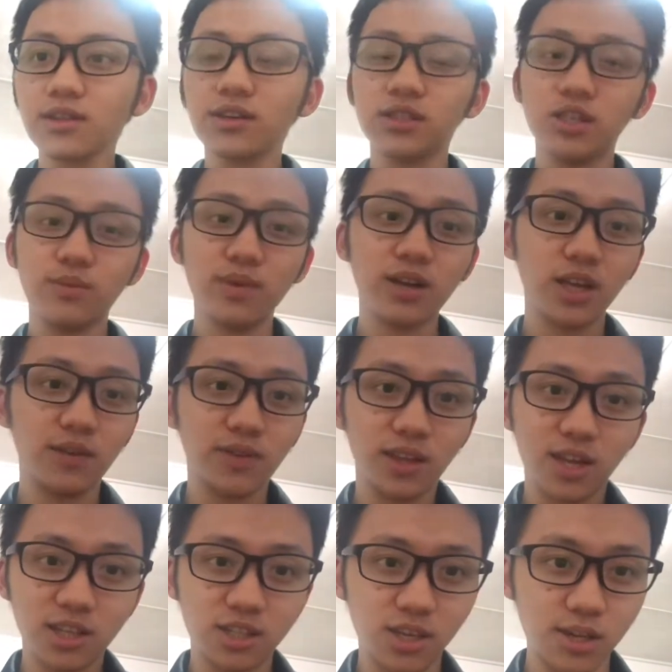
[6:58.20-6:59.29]
she might even
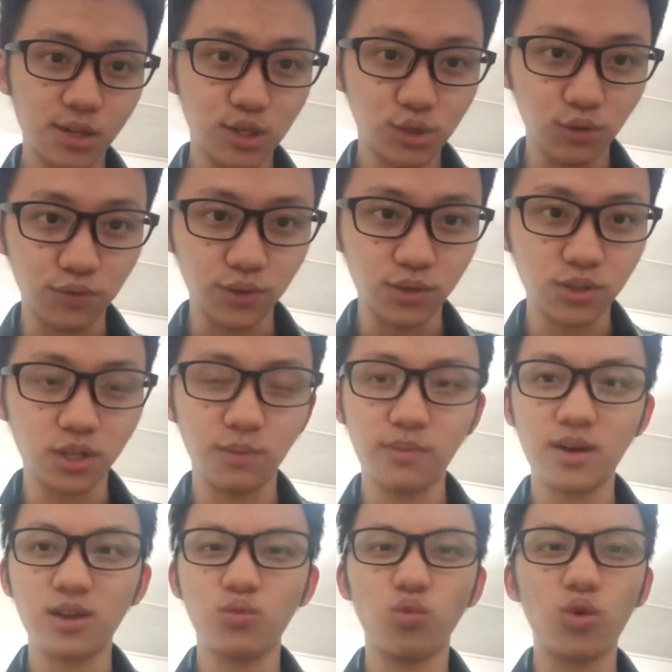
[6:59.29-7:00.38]
get jealous of you. She
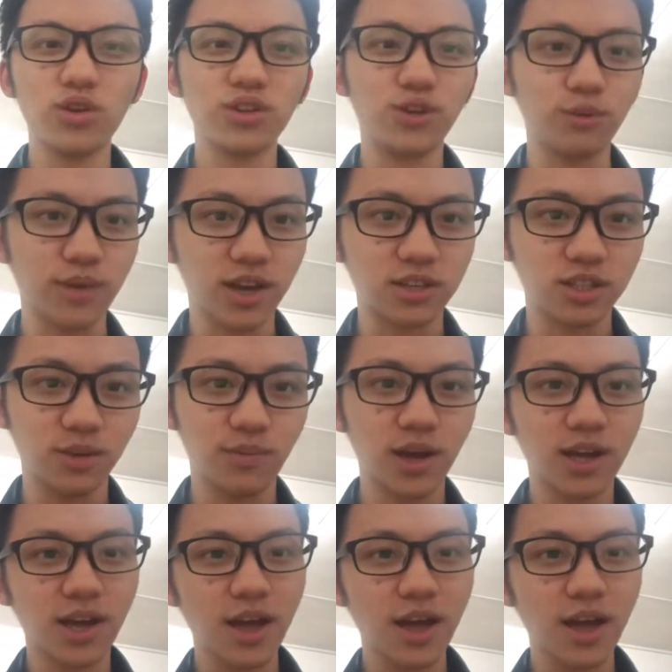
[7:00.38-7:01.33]
might want you back. She might